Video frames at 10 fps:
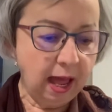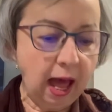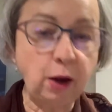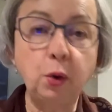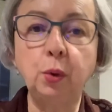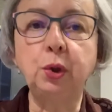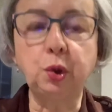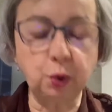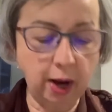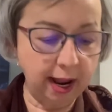A good
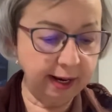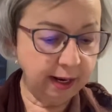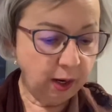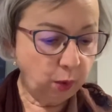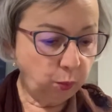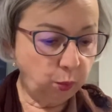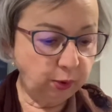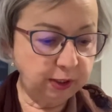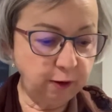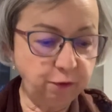tray will
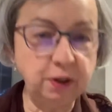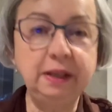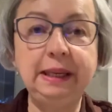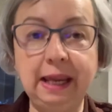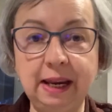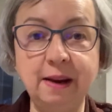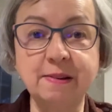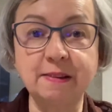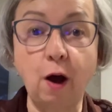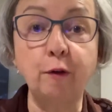give you
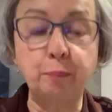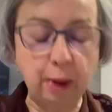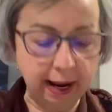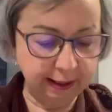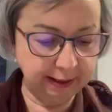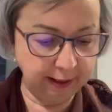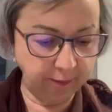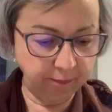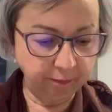years of baking.